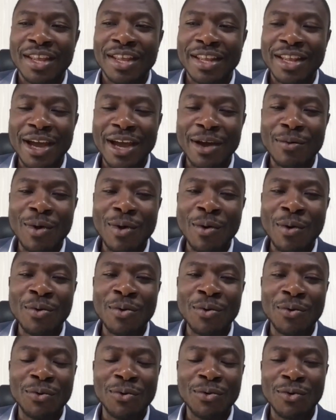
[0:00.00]
Now, what we
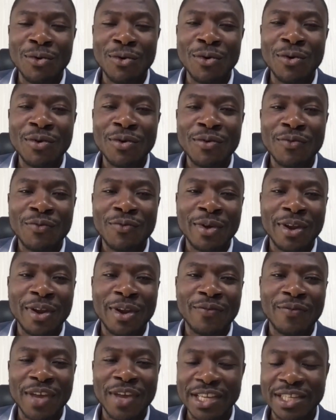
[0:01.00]
will do for the
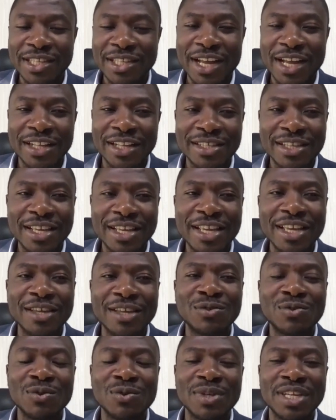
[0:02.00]
first start
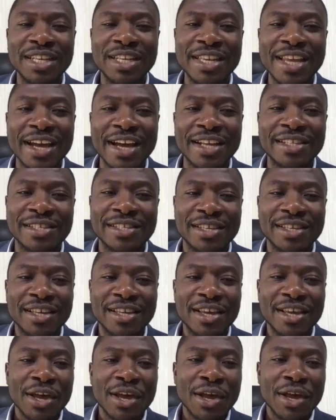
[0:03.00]
is to deduct
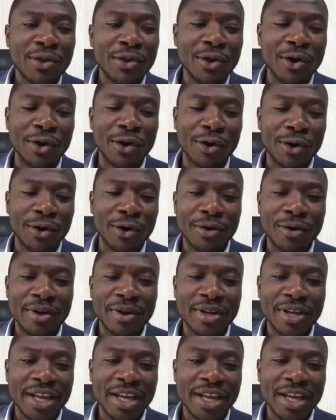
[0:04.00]
your